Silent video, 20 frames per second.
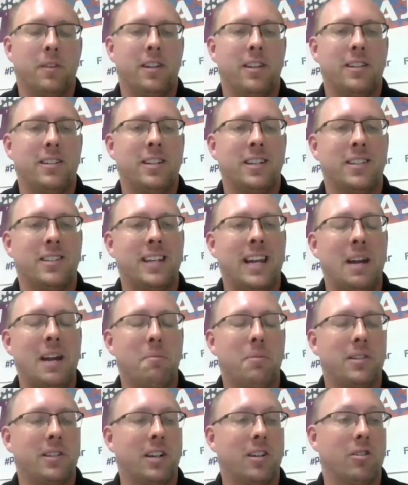since
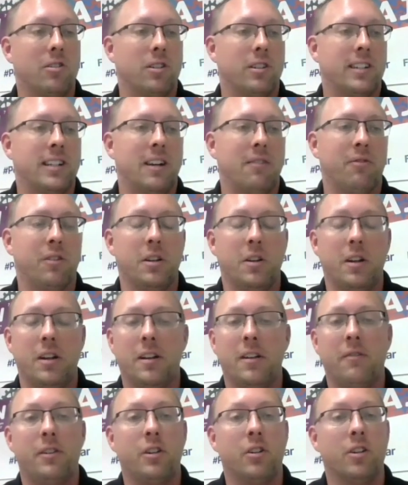camp is going to look different,
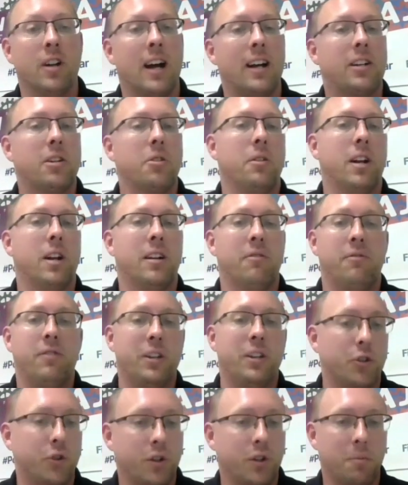and if you're not going on
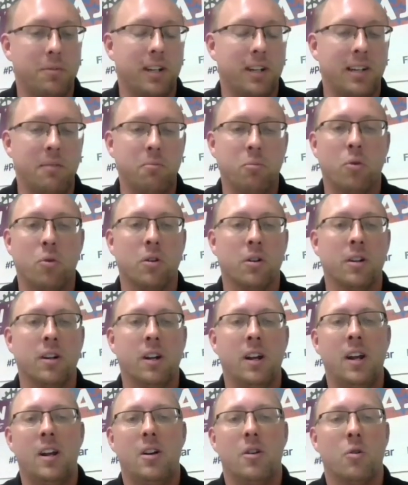field trips anymore,
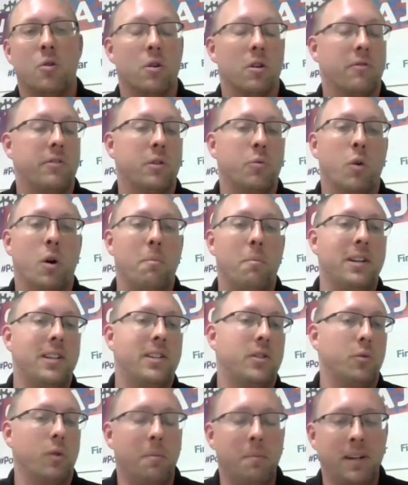or if you won't be
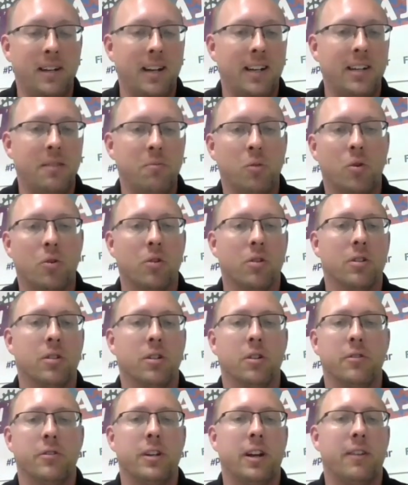swimming anymore,
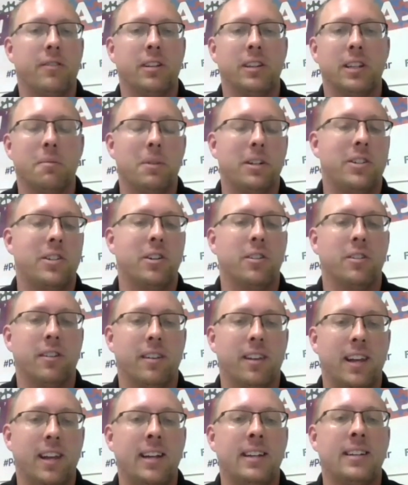or if you have to limit certain
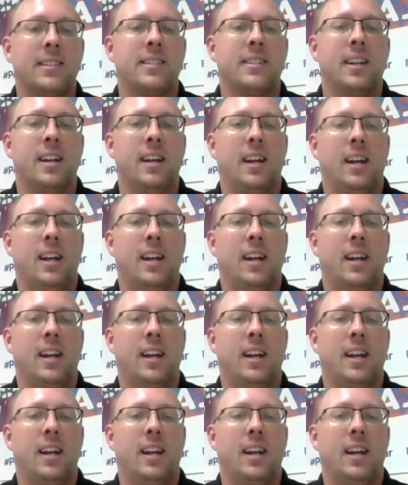things,